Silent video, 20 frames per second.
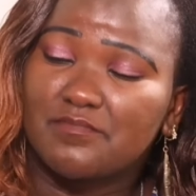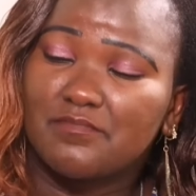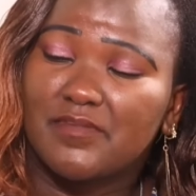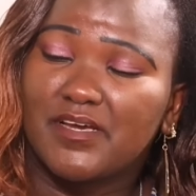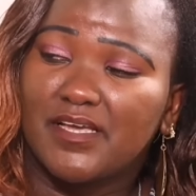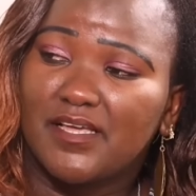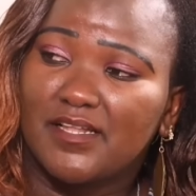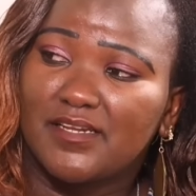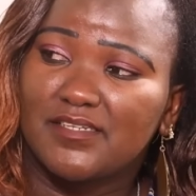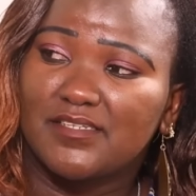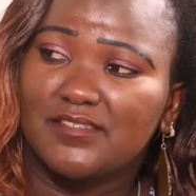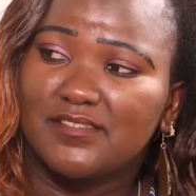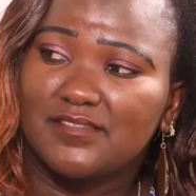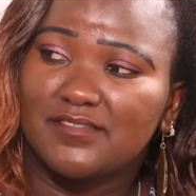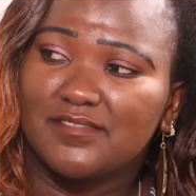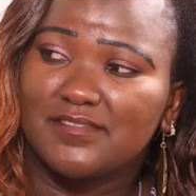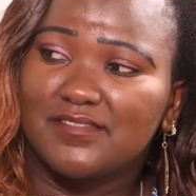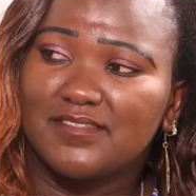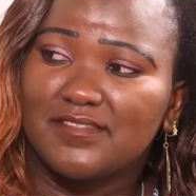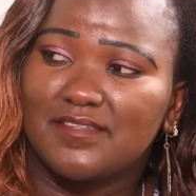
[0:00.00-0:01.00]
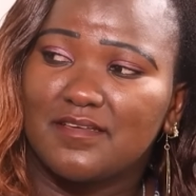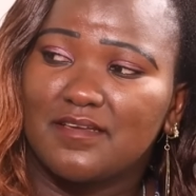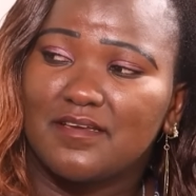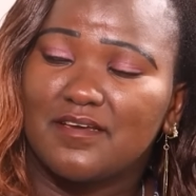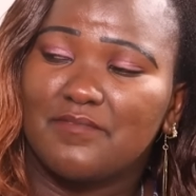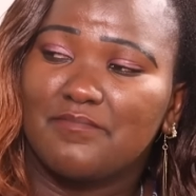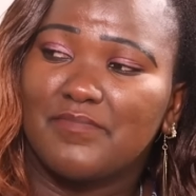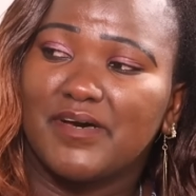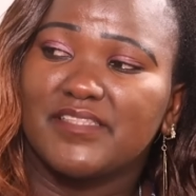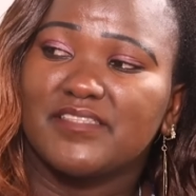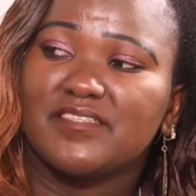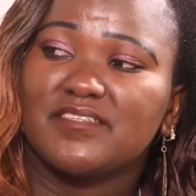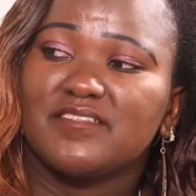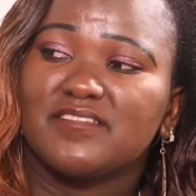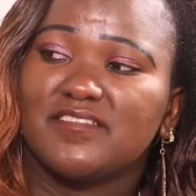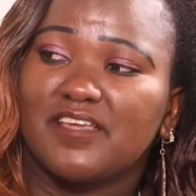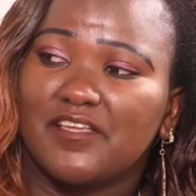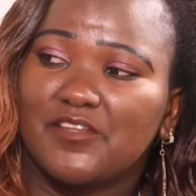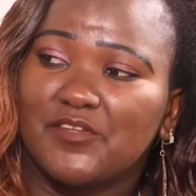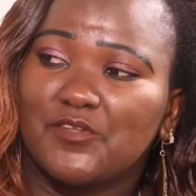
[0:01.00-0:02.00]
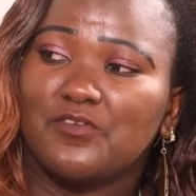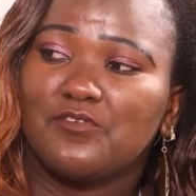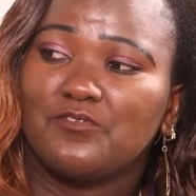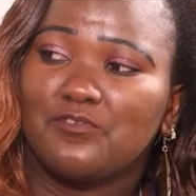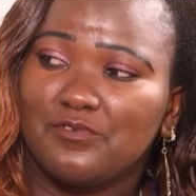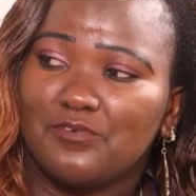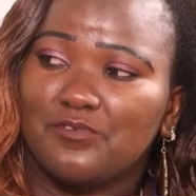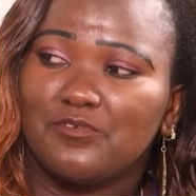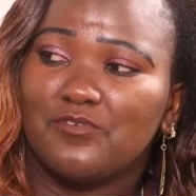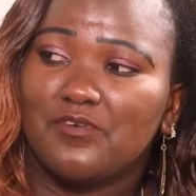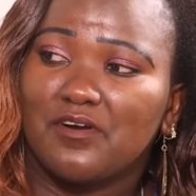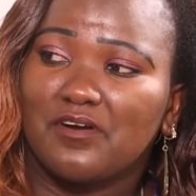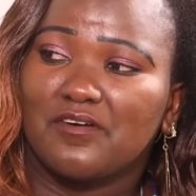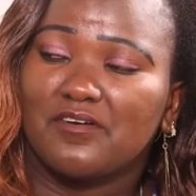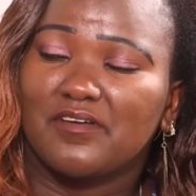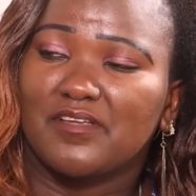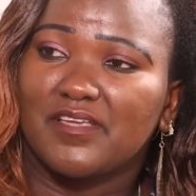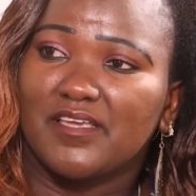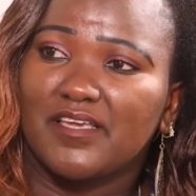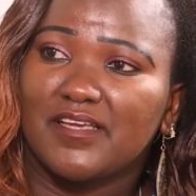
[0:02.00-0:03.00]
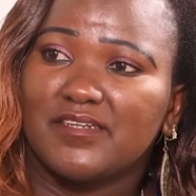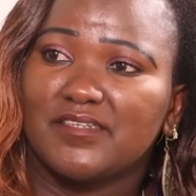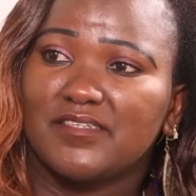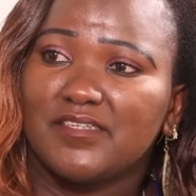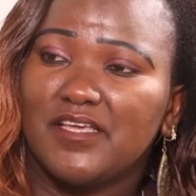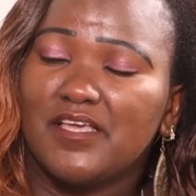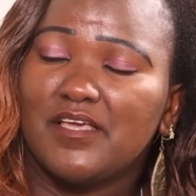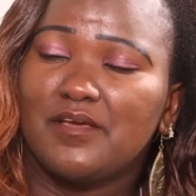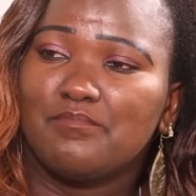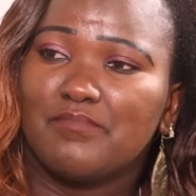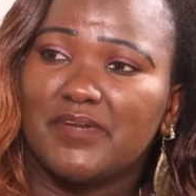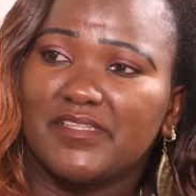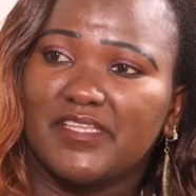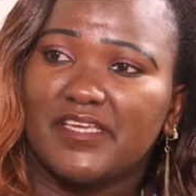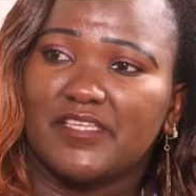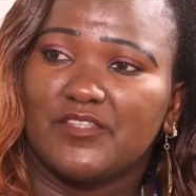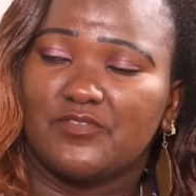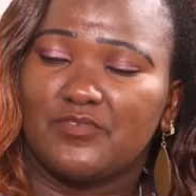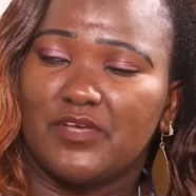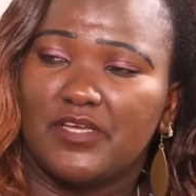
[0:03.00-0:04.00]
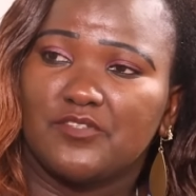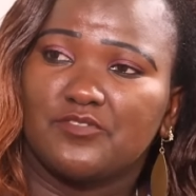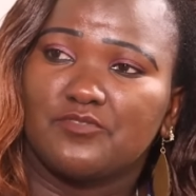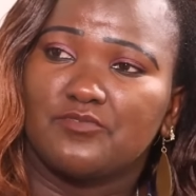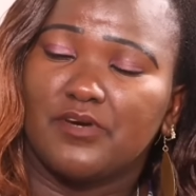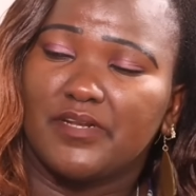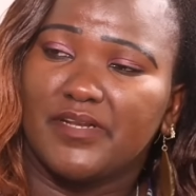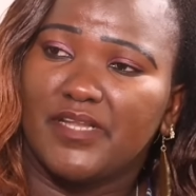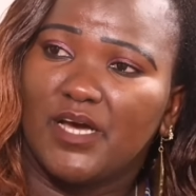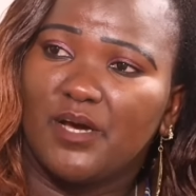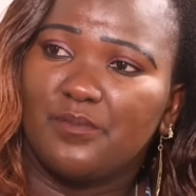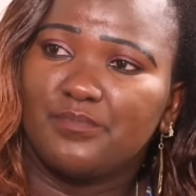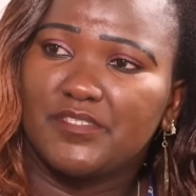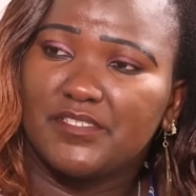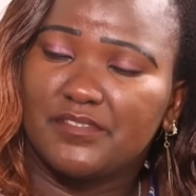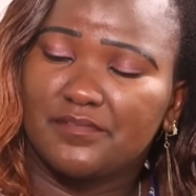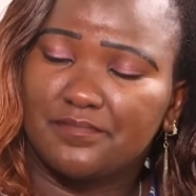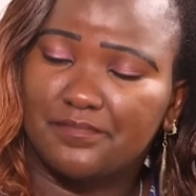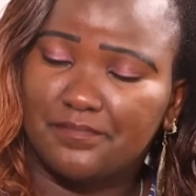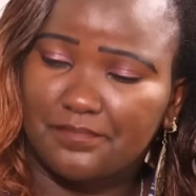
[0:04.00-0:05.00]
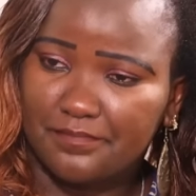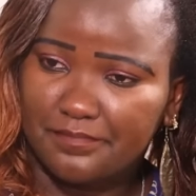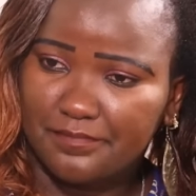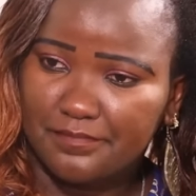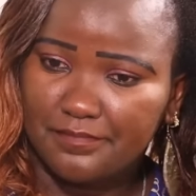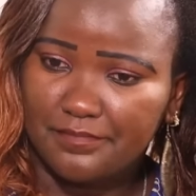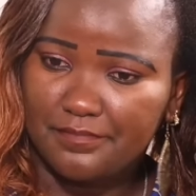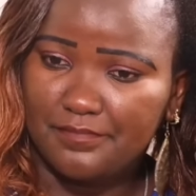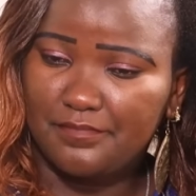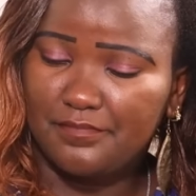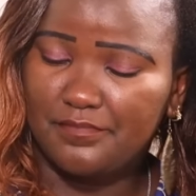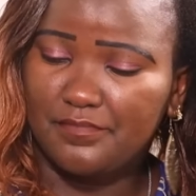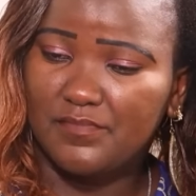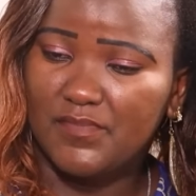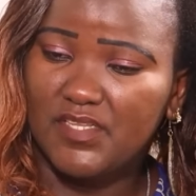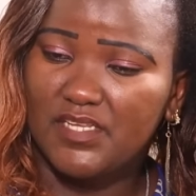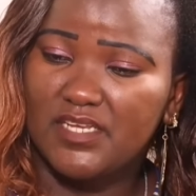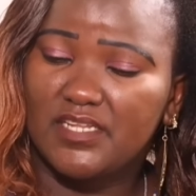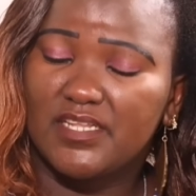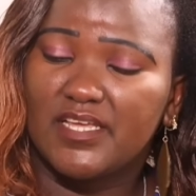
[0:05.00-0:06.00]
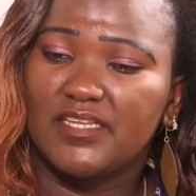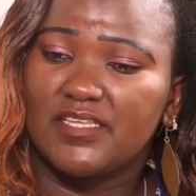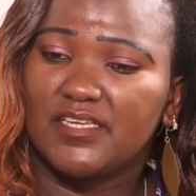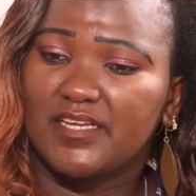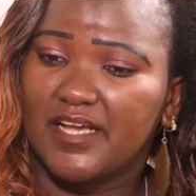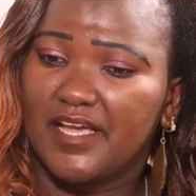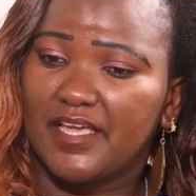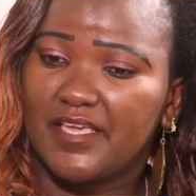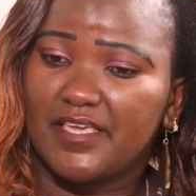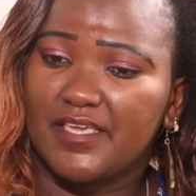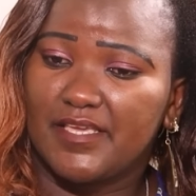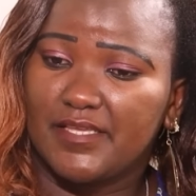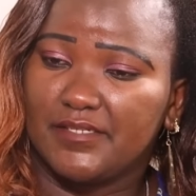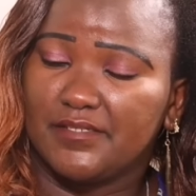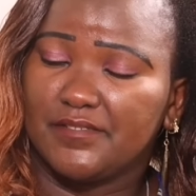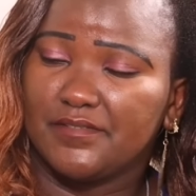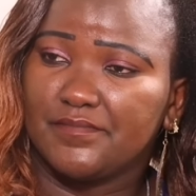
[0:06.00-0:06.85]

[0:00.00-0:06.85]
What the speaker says: smile, but inside you are going hell. Mm. But I tried to adapt. And I can heal.